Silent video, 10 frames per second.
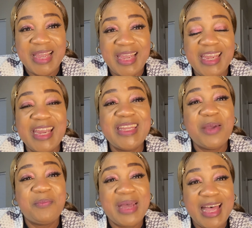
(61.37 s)
And
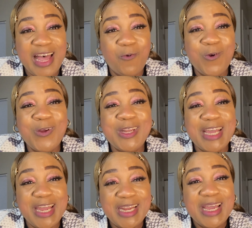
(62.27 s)
that power
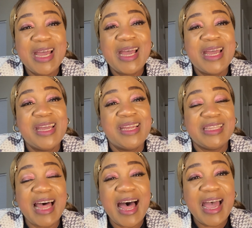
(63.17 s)
that
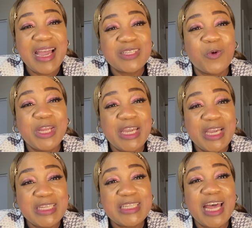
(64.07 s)
lies on the
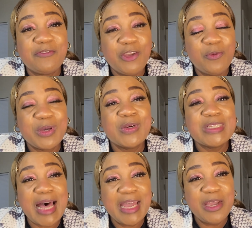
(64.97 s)
inside of you, because
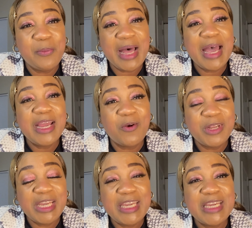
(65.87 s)
I abide on
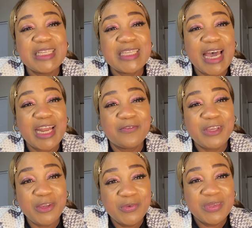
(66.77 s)
the inside of
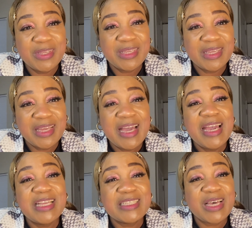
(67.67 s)
you,
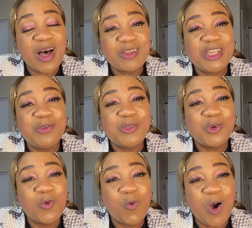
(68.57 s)
is causing you to
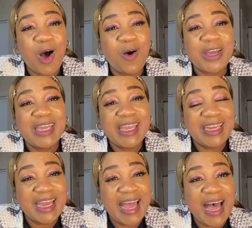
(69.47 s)
walk
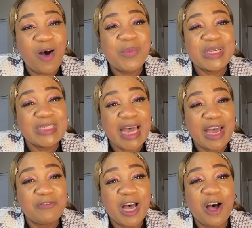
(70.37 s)
it out, because
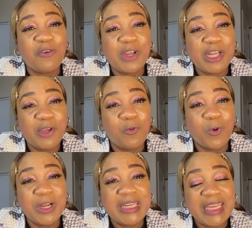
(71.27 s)
I've already
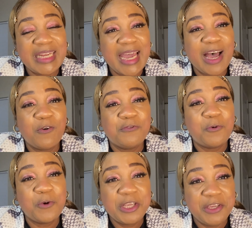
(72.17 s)
worked it out
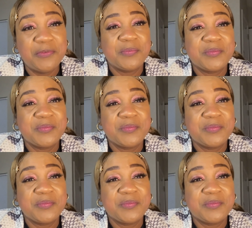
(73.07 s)
for you.